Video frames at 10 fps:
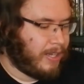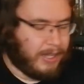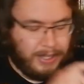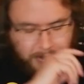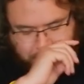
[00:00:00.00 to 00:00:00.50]

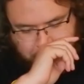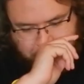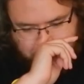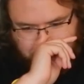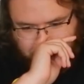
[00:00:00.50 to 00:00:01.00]
Although
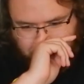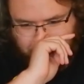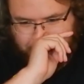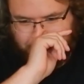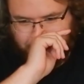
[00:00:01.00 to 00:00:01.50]

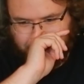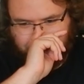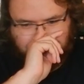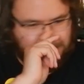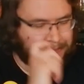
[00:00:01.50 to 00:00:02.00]

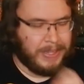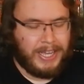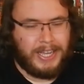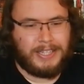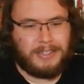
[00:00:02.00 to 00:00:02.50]

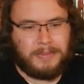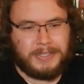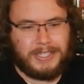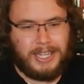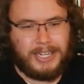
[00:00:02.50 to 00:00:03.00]
it's
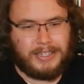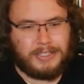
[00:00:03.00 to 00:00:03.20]
almost like